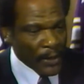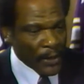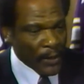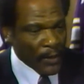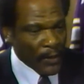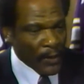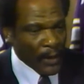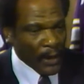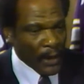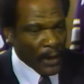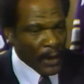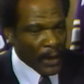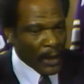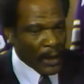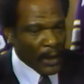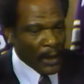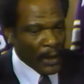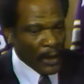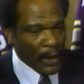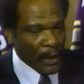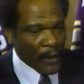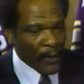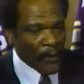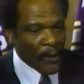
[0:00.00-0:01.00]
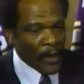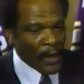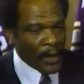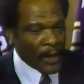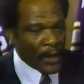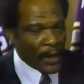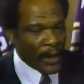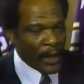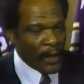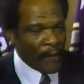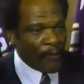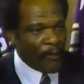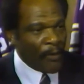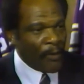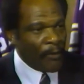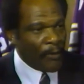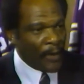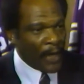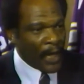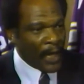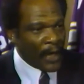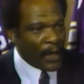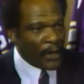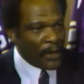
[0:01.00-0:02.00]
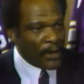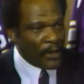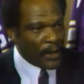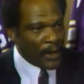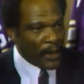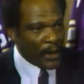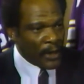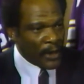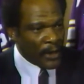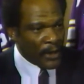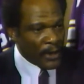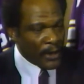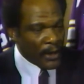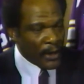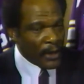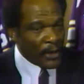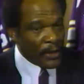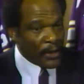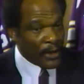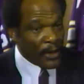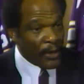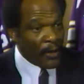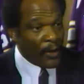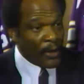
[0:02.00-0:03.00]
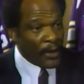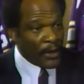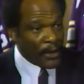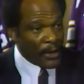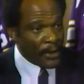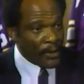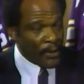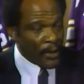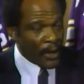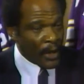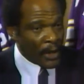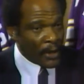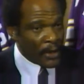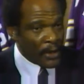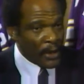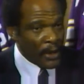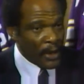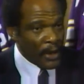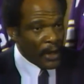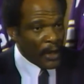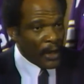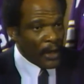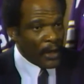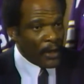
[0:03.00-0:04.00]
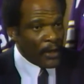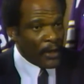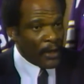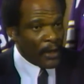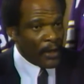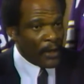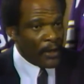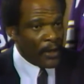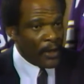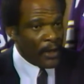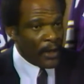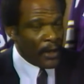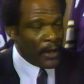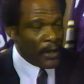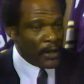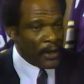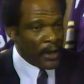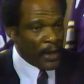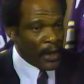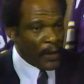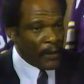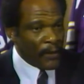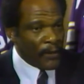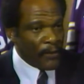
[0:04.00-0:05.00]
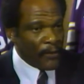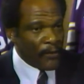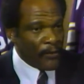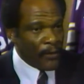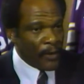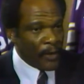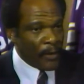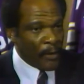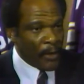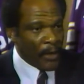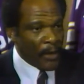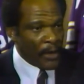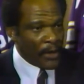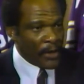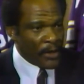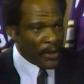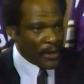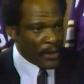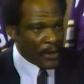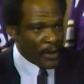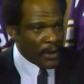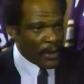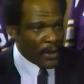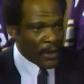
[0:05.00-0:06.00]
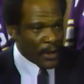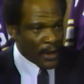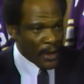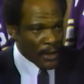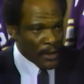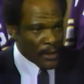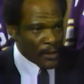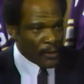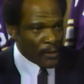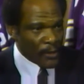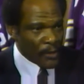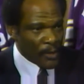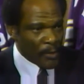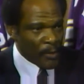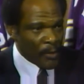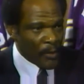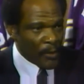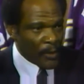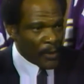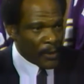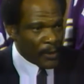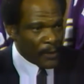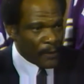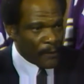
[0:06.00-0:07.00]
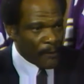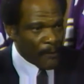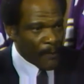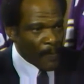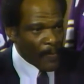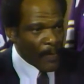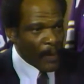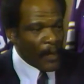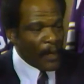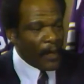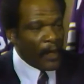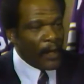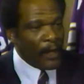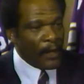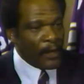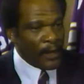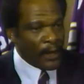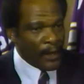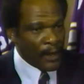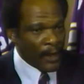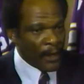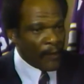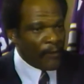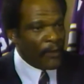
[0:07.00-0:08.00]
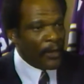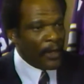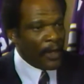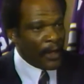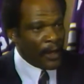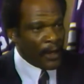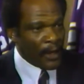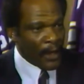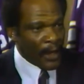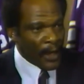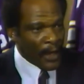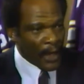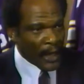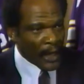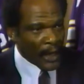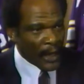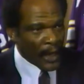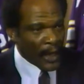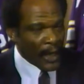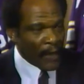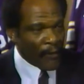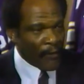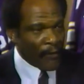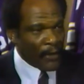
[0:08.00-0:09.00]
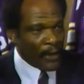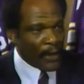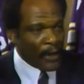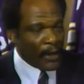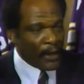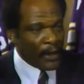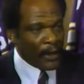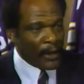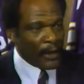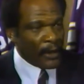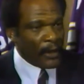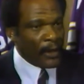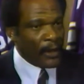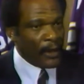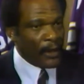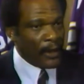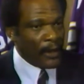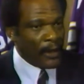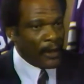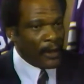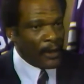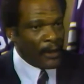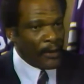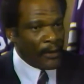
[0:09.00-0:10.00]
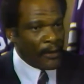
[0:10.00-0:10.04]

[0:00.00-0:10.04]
And so a way to keep from that is going to drugs. Another thing is that football is a sensational sport, and you live kind of the high life, and I think